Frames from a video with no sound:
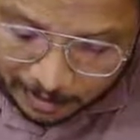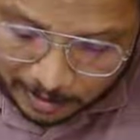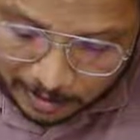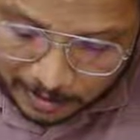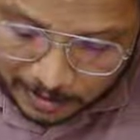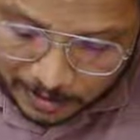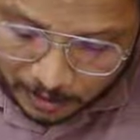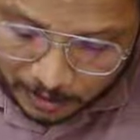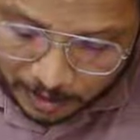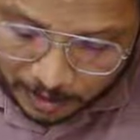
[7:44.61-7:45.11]

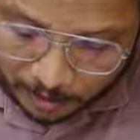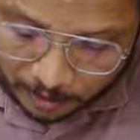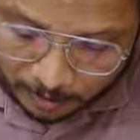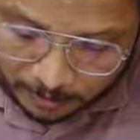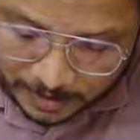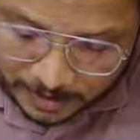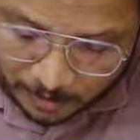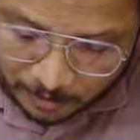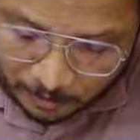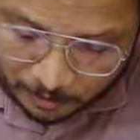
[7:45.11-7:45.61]
So you can
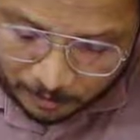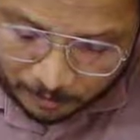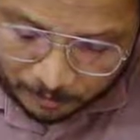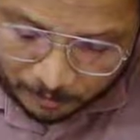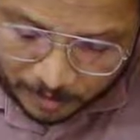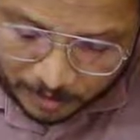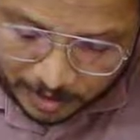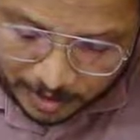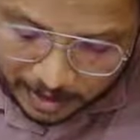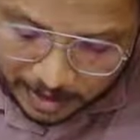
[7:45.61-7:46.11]
observe
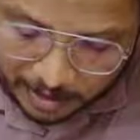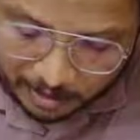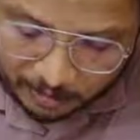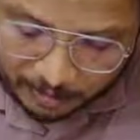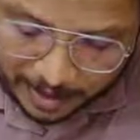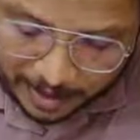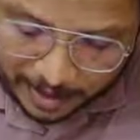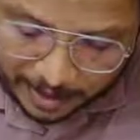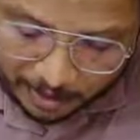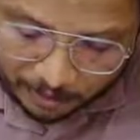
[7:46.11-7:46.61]
here
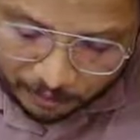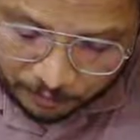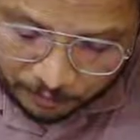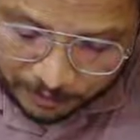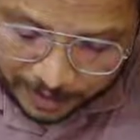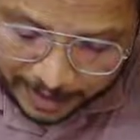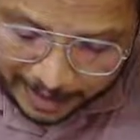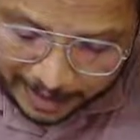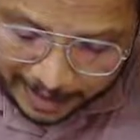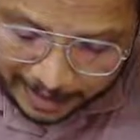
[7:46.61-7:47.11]
we have
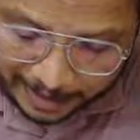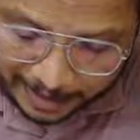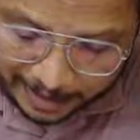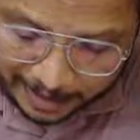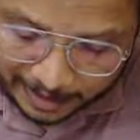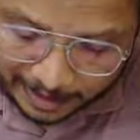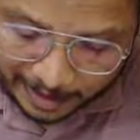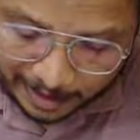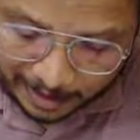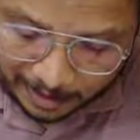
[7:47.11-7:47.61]
feed
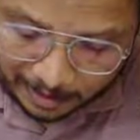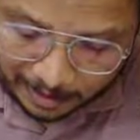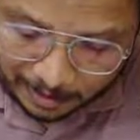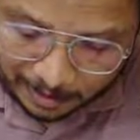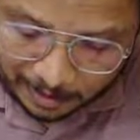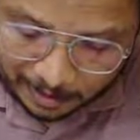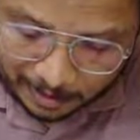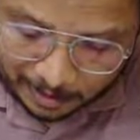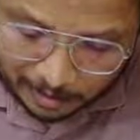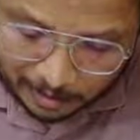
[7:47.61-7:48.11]
antenna.
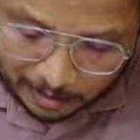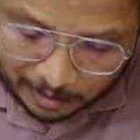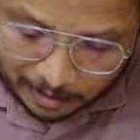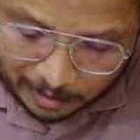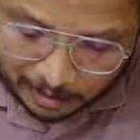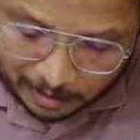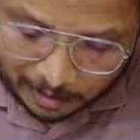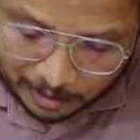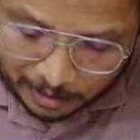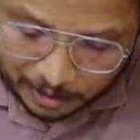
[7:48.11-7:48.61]

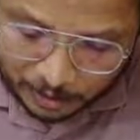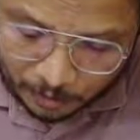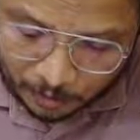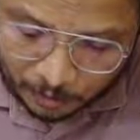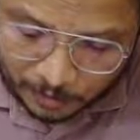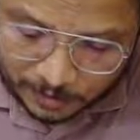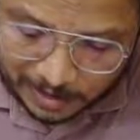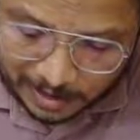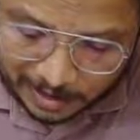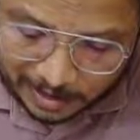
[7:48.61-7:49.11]

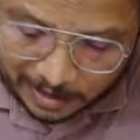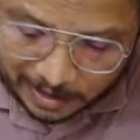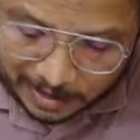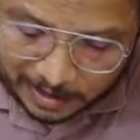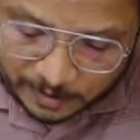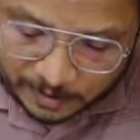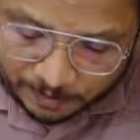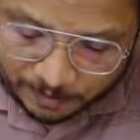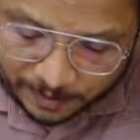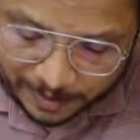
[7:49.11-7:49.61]
Usually
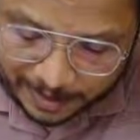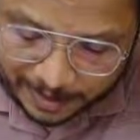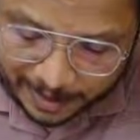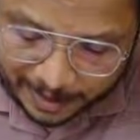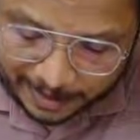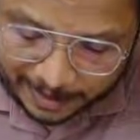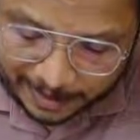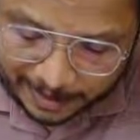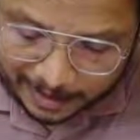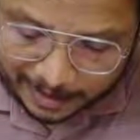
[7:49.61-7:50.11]
this feed
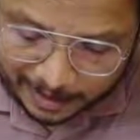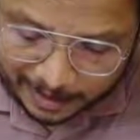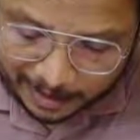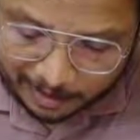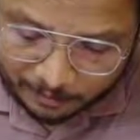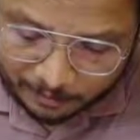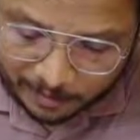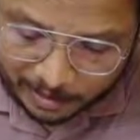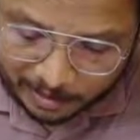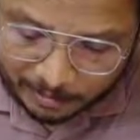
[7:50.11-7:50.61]
antenna
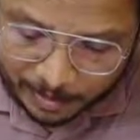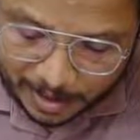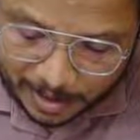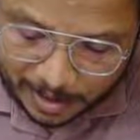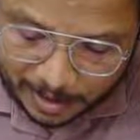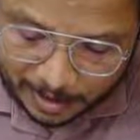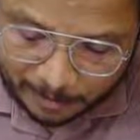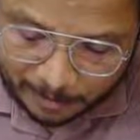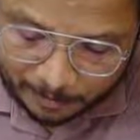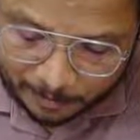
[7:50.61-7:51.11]
will
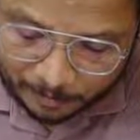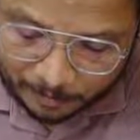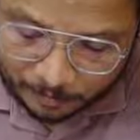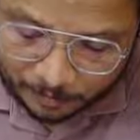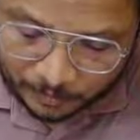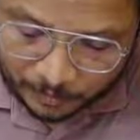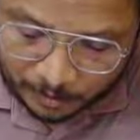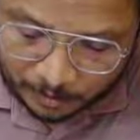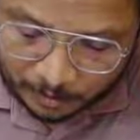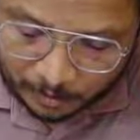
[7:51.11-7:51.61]
be
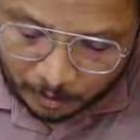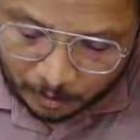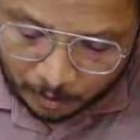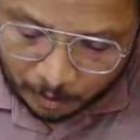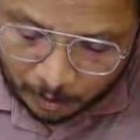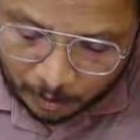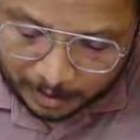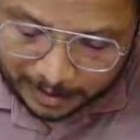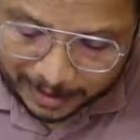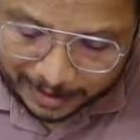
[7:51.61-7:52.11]

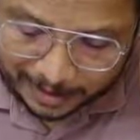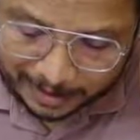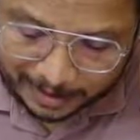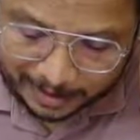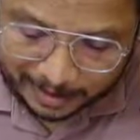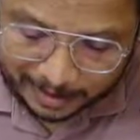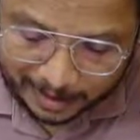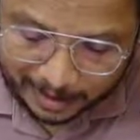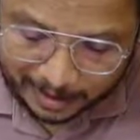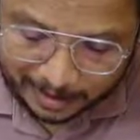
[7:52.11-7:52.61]
horn
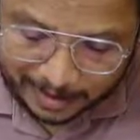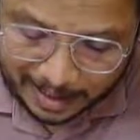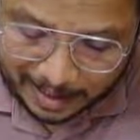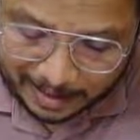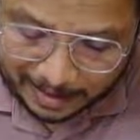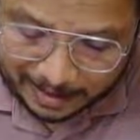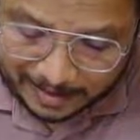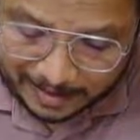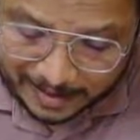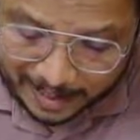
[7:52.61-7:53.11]
antenna, that
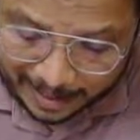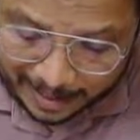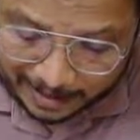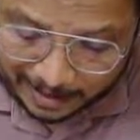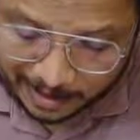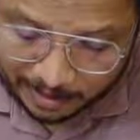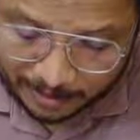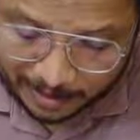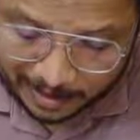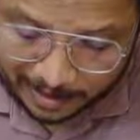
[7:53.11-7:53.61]
is
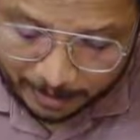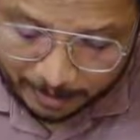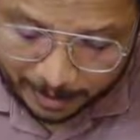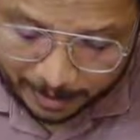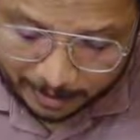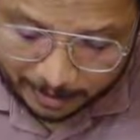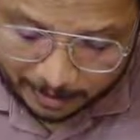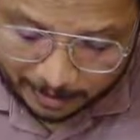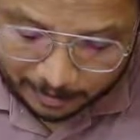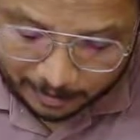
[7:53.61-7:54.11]
active
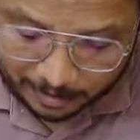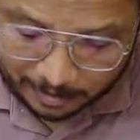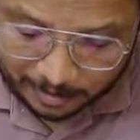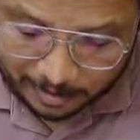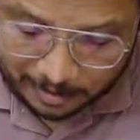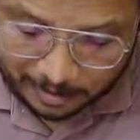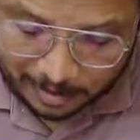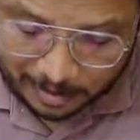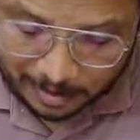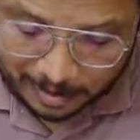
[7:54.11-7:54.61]
element.
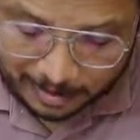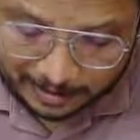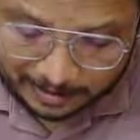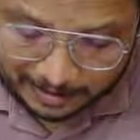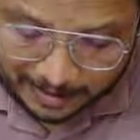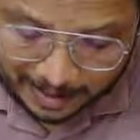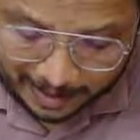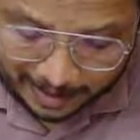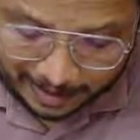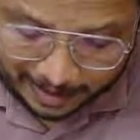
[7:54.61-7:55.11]
And
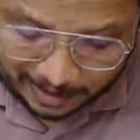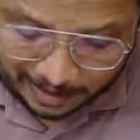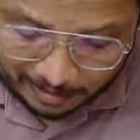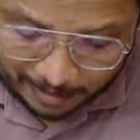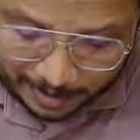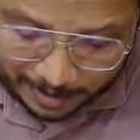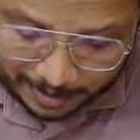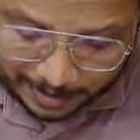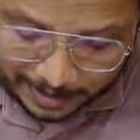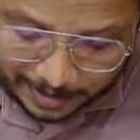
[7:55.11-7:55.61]
second
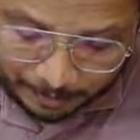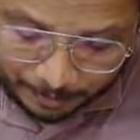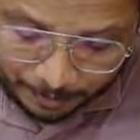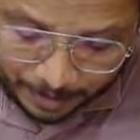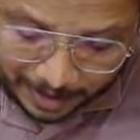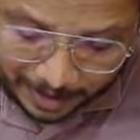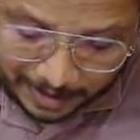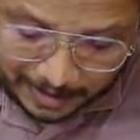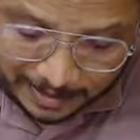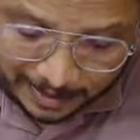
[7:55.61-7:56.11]
element is
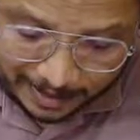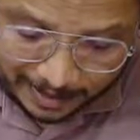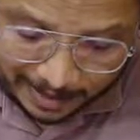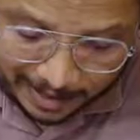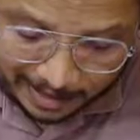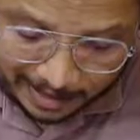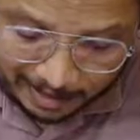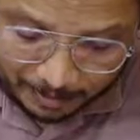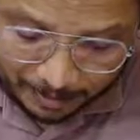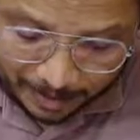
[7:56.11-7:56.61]
parasitic
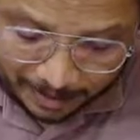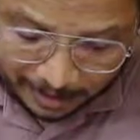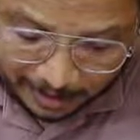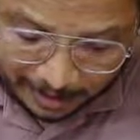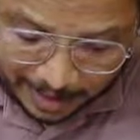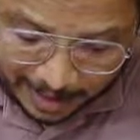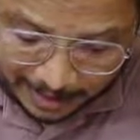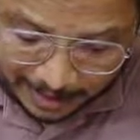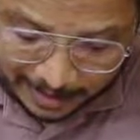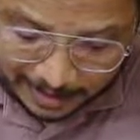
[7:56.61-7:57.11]
element,
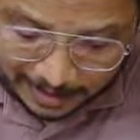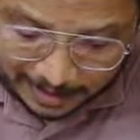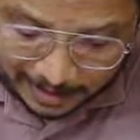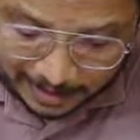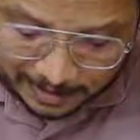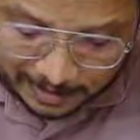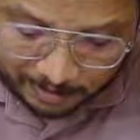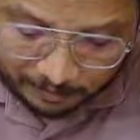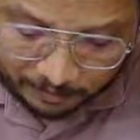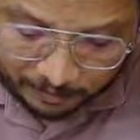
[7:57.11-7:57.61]
that is this
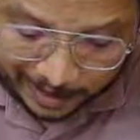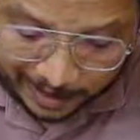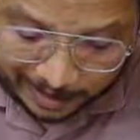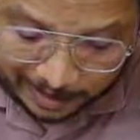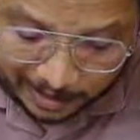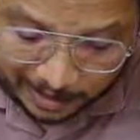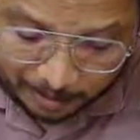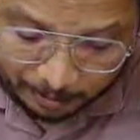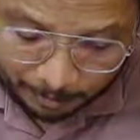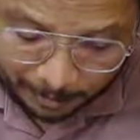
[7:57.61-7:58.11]

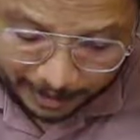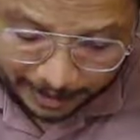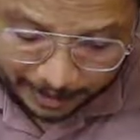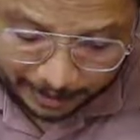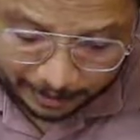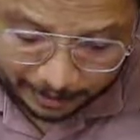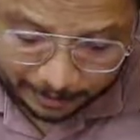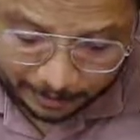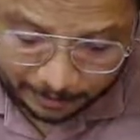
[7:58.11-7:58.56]
reflector plate.